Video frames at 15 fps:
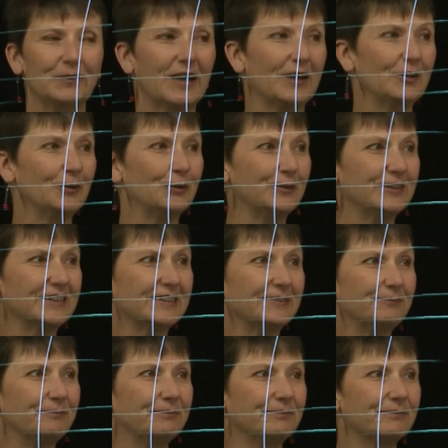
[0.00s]
that you
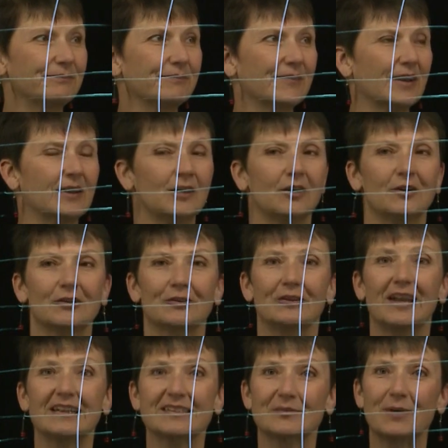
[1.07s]
did. So
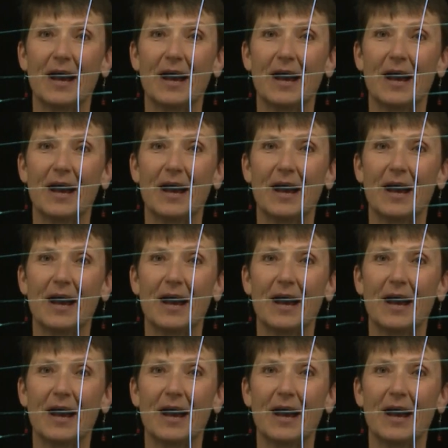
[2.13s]
let's